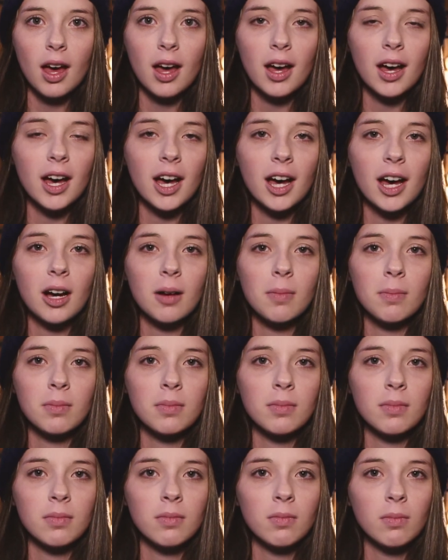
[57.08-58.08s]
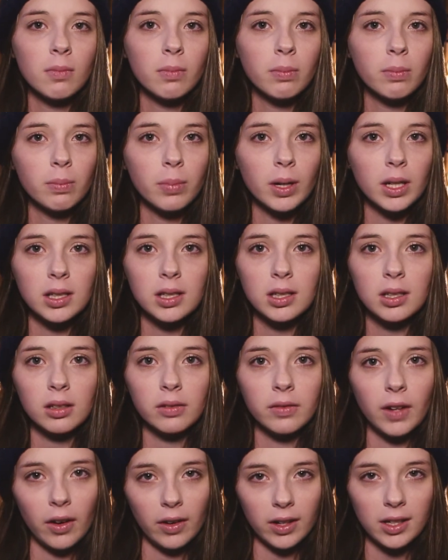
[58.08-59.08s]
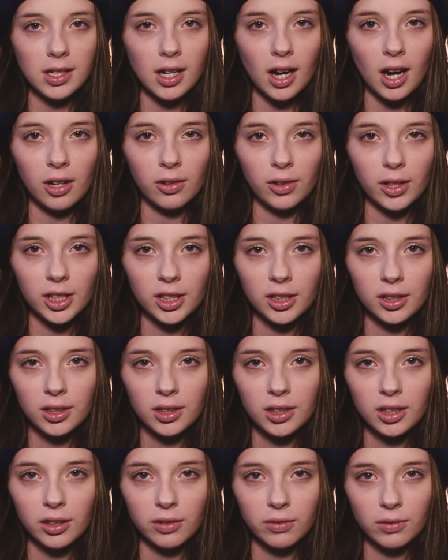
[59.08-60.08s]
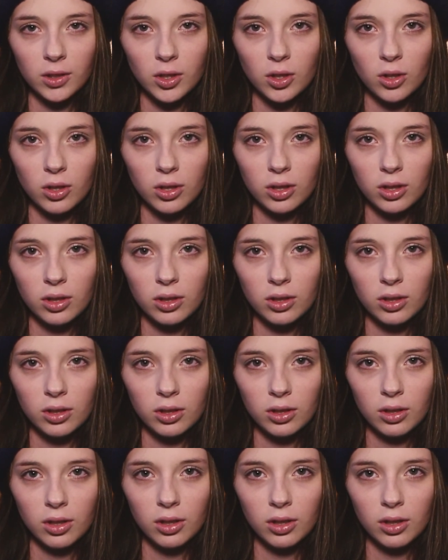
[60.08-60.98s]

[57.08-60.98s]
but still very tiring, of course.